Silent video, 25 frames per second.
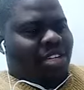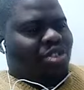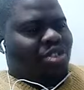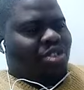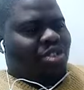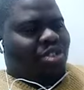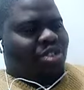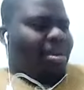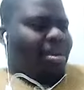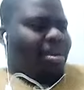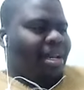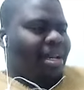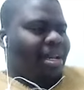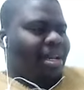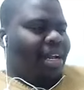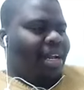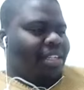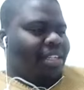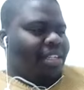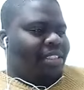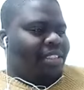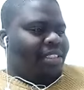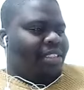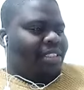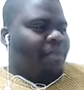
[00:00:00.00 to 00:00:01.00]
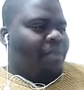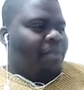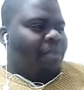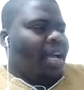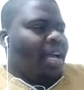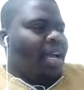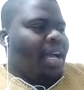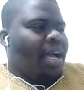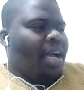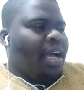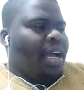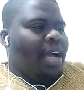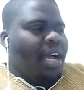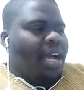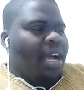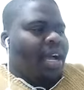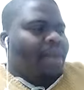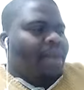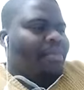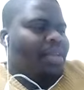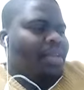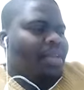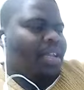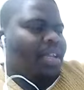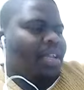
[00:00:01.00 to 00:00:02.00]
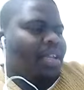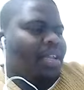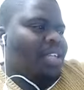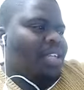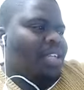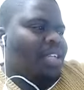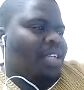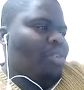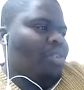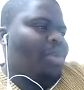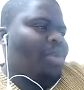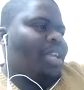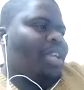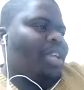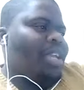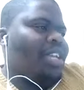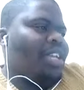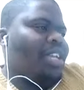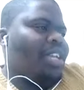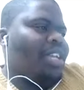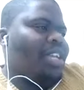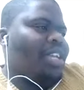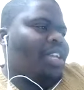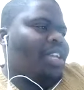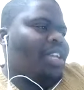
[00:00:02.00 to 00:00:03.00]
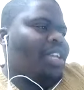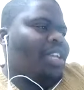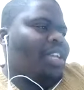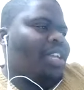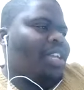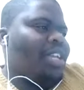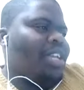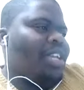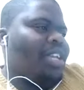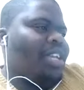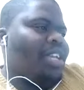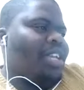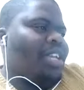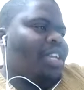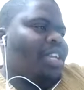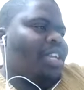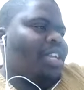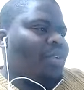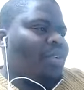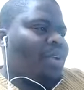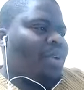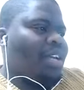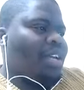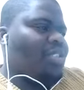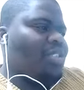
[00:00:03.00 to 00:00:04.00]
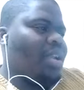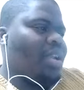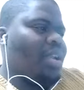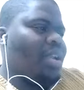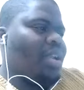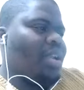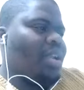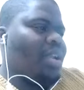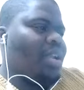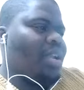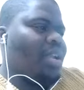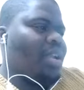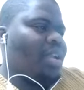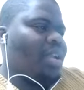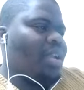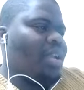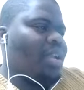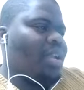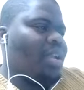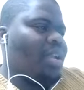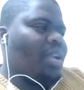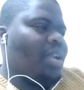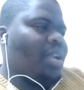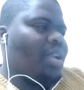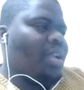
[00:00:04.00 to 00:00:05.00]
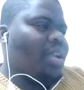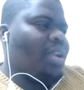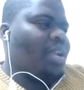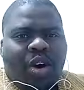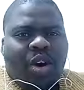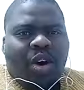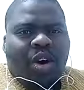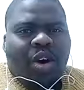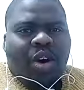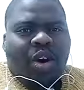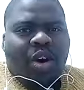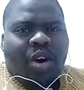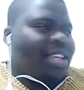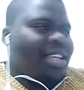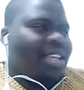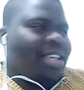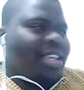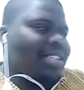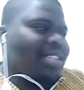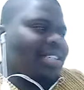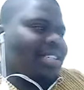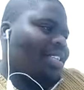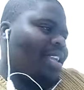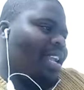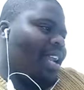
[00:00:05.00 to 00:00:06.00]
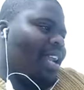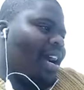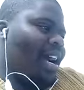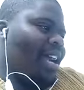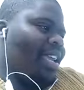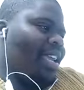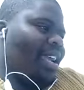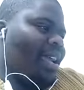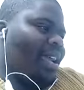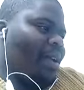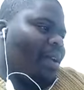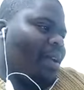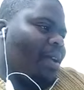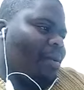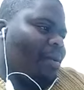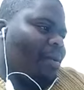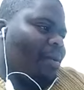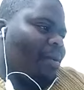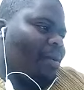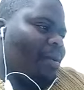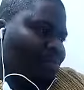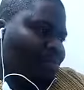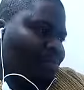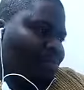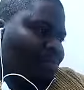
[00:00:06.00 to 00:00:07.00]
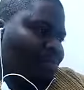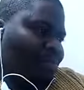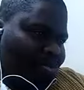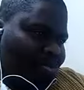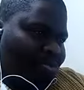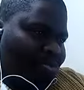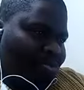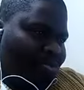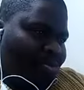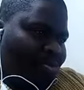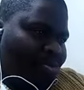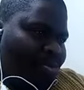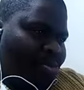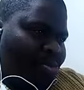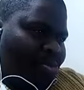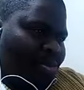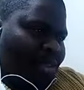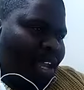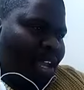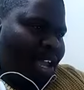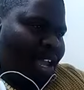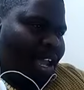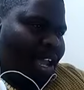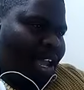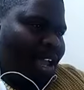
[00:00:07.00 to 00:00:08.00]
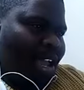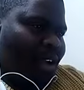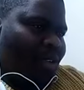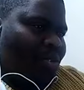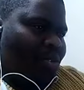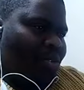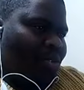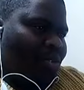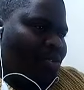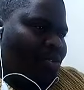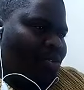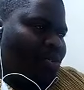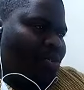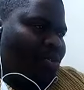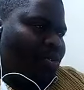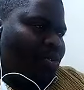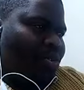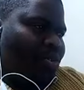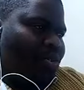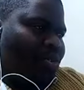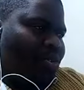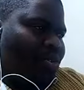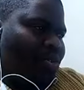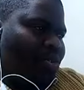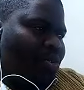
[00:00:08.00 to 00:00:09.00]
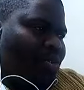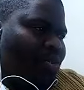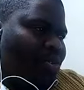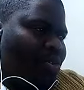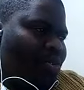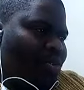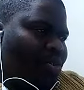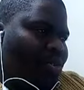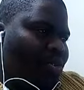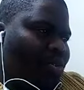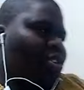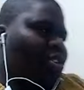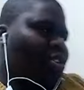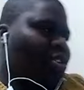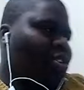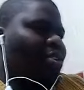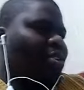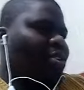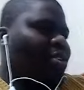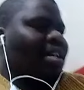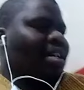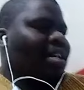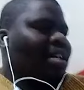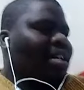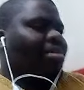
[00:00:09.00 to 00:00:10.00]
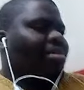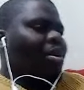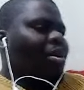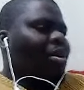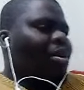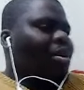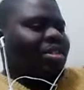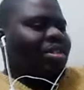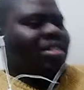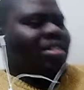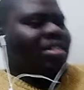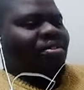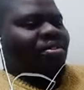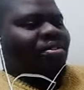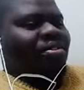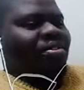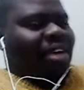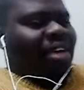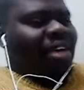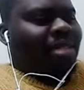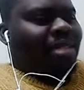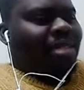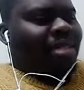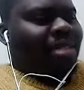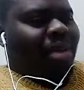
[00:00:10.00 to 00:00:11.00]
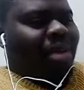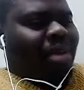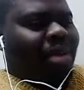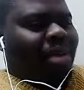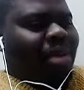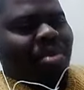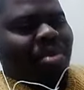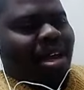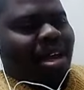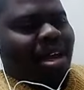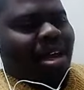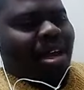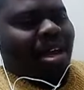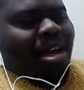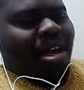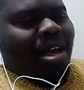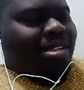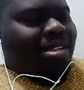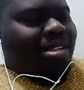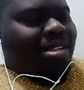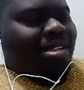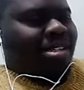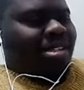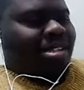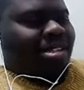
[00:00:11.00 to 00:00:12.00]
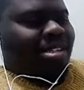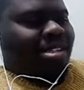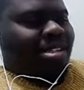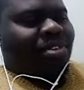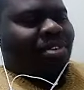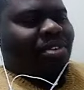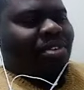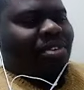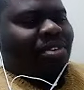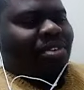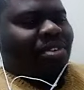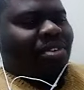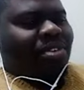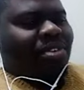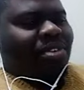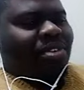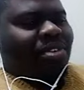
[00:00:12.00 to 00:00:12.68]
yethu namhlanje um itopic yethu namhlanje we are talking about okanye sithetha naye ke eh, um usisrox apha who is the first black woman in south africa